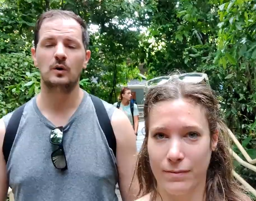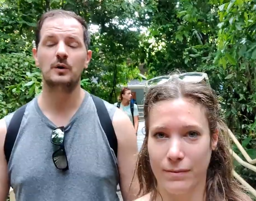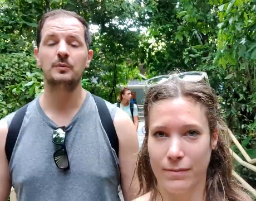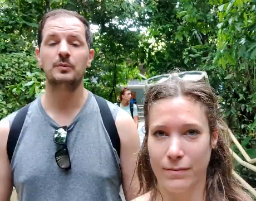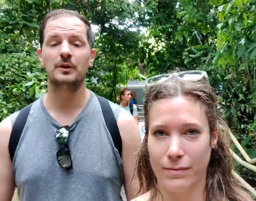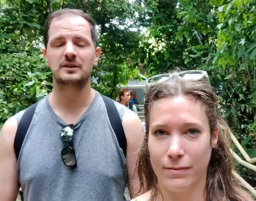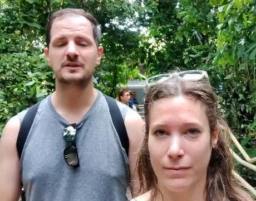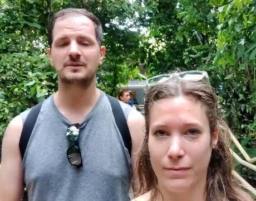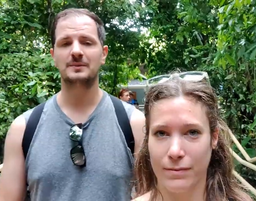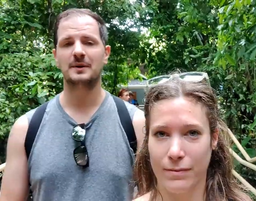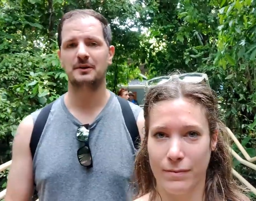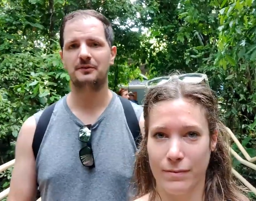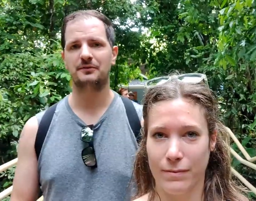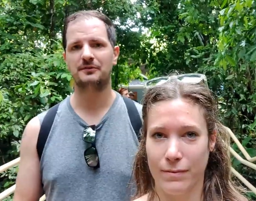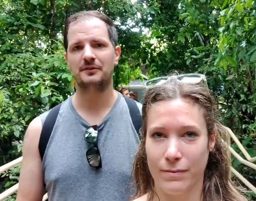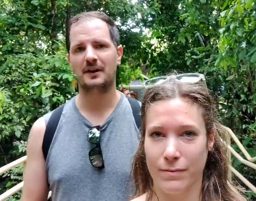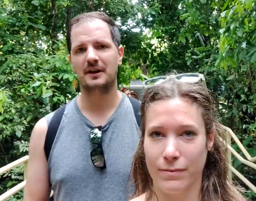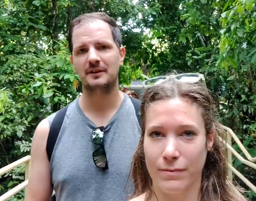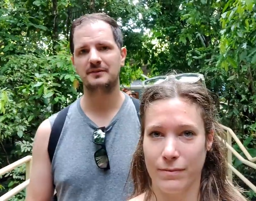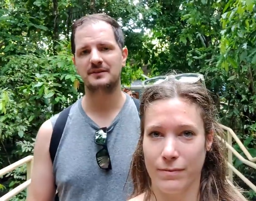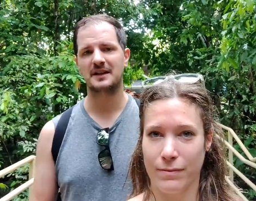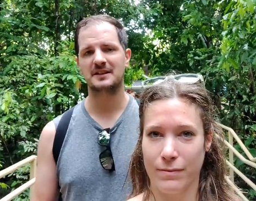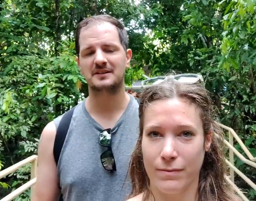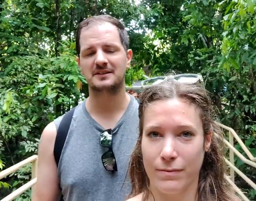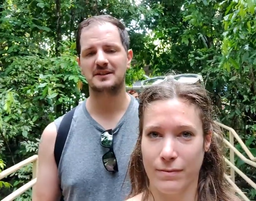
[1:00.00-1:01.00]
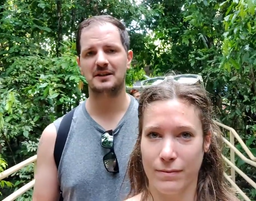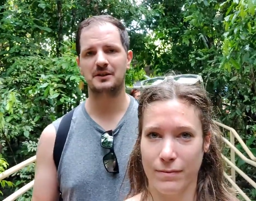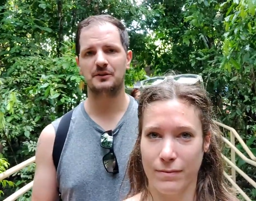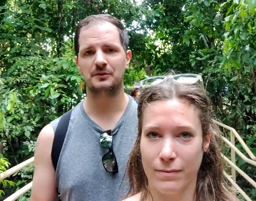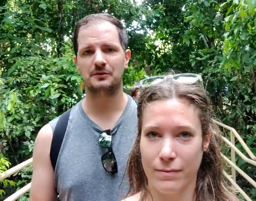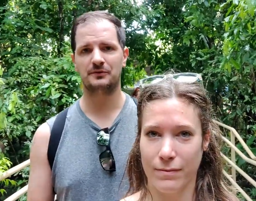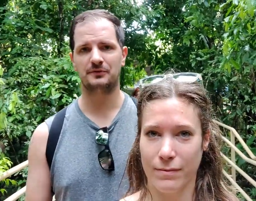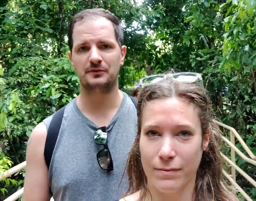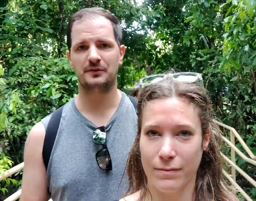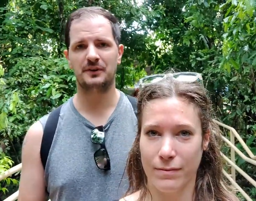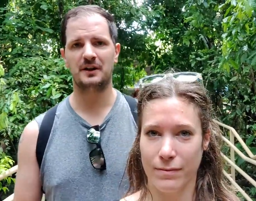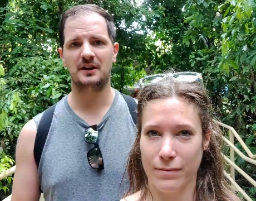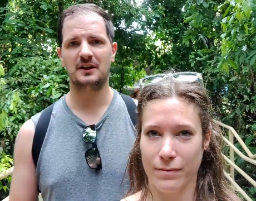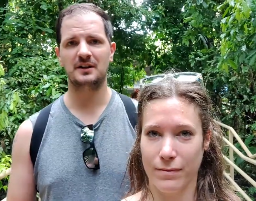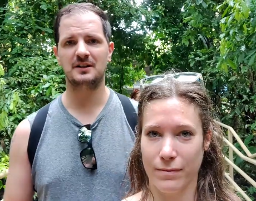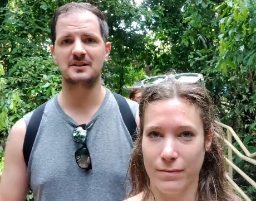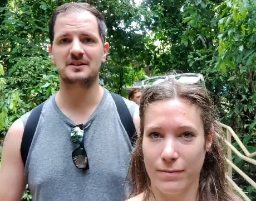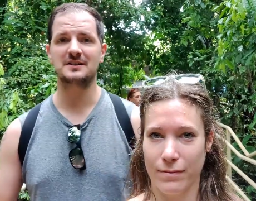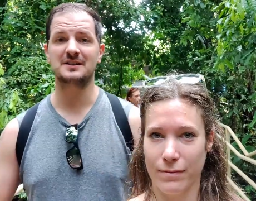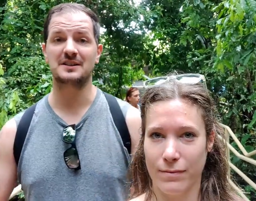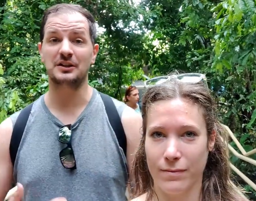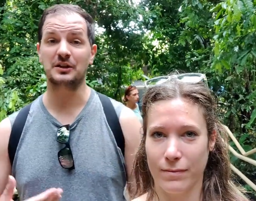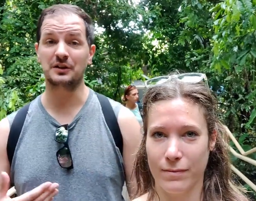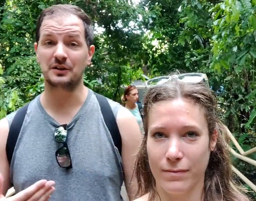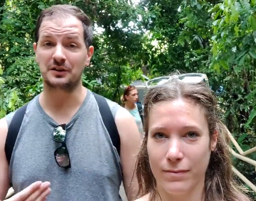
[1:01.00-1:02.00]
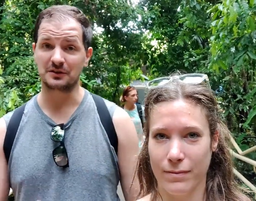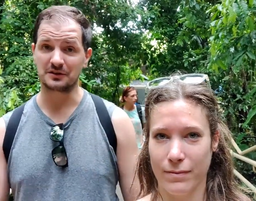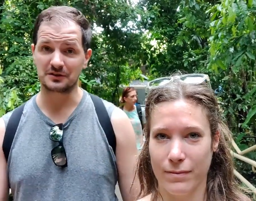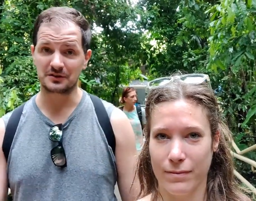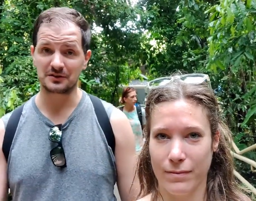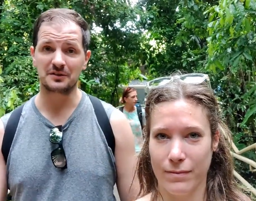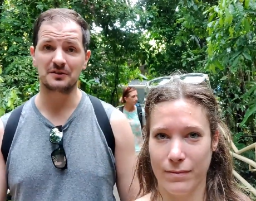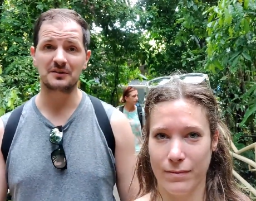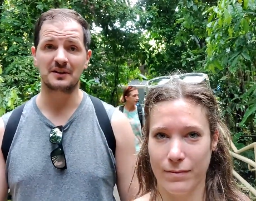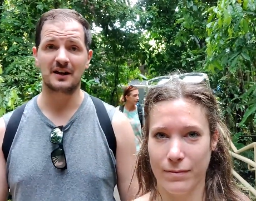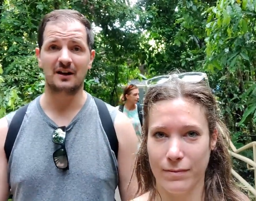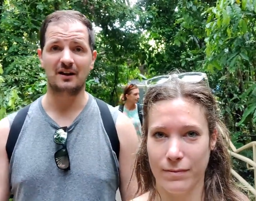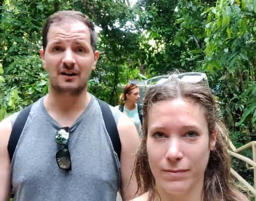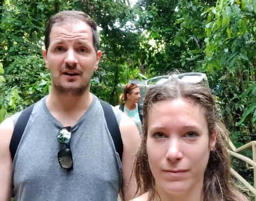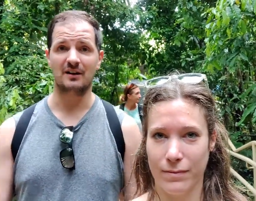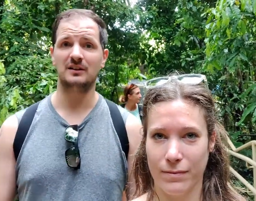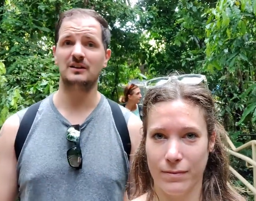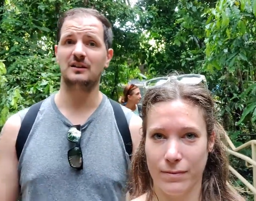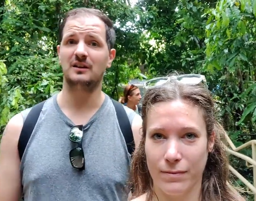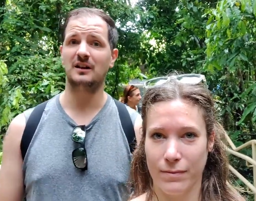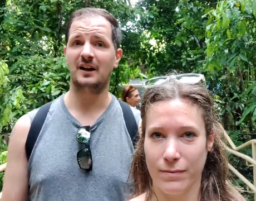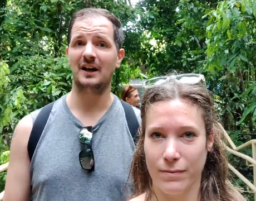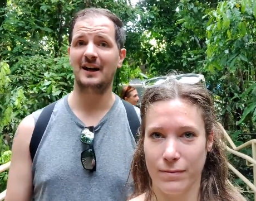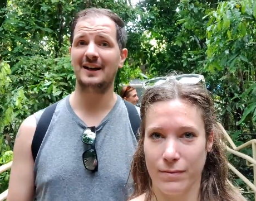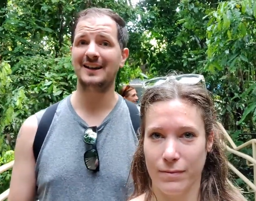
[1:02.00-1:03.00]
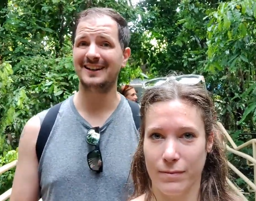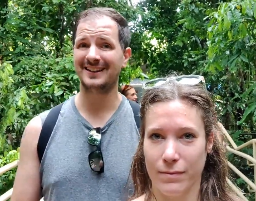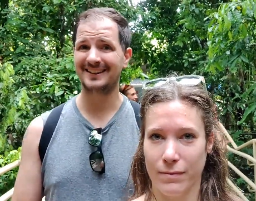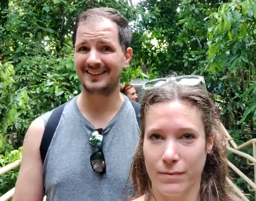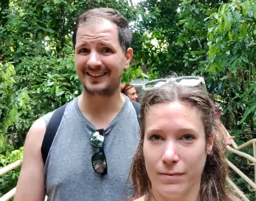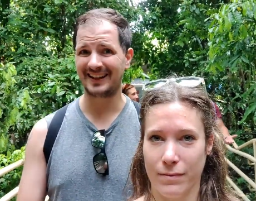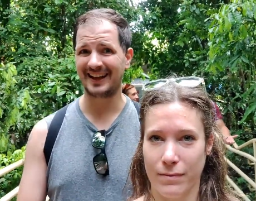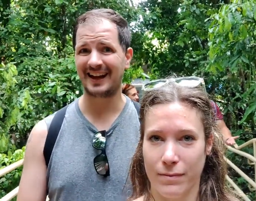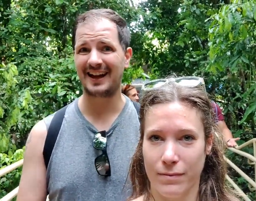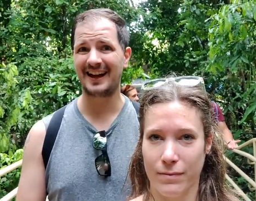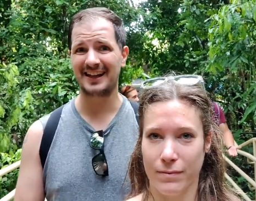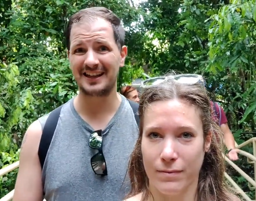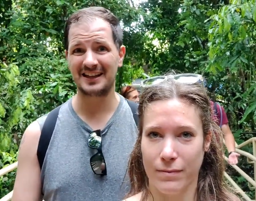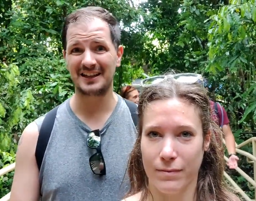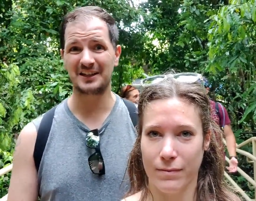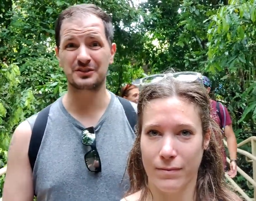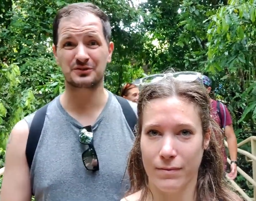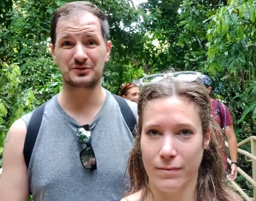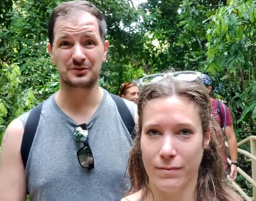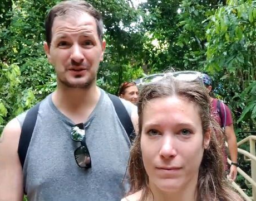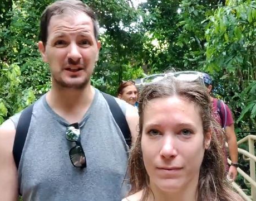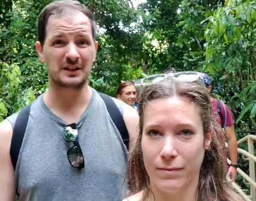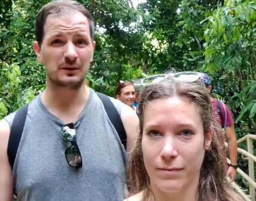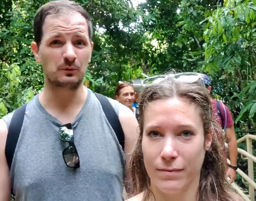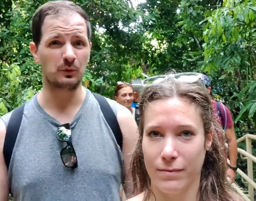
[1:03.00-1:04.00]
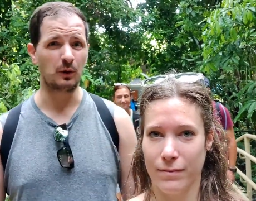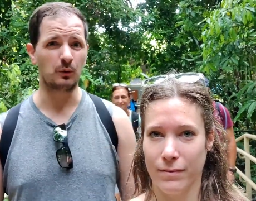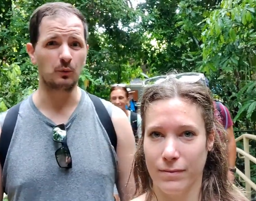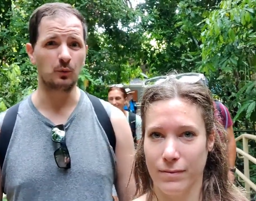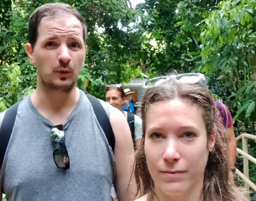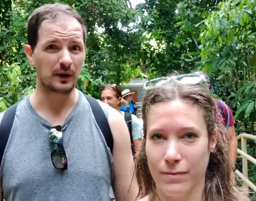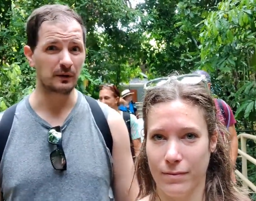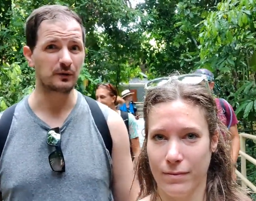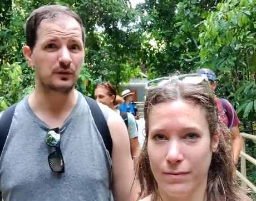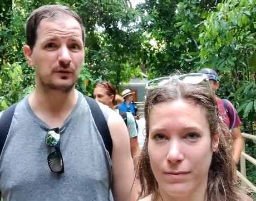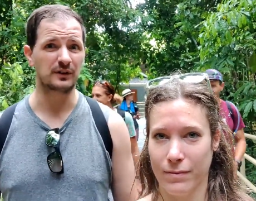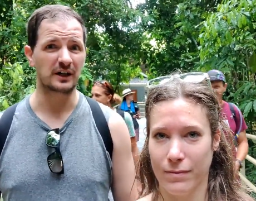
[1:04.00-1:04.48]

Speaker 1: We booked about five days in advance, and you can do that online, and that is really what we